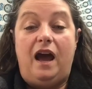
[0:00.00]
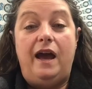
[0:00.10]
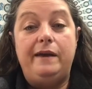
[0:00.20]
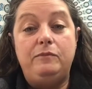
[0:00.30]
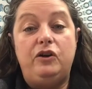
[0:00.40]

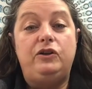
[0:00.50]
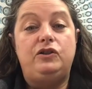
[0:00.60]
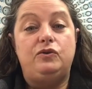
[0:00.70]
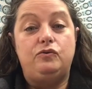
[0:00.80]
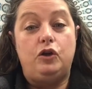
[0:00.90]
I'm going
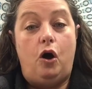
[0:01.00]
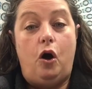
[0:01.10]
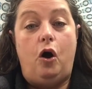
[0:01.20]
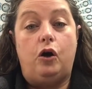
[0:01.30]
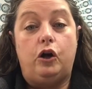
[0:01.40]
to
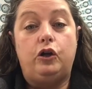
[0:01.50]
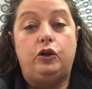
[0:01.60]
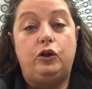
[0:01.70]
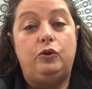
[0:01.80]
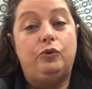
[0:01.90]
talk
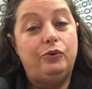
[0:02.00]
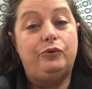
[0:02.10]
you